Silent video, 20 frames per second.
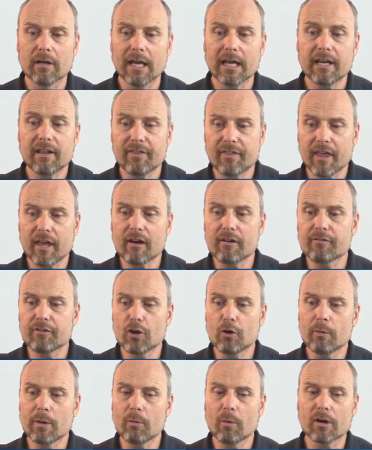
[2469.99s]
And in their
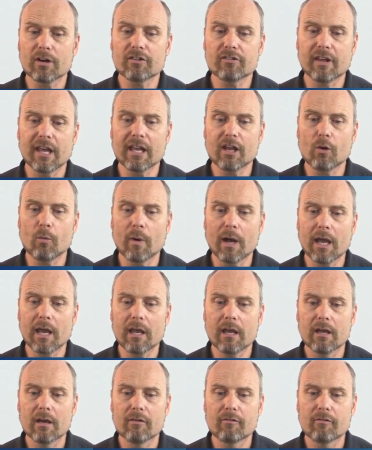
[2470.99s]
view, we want to take away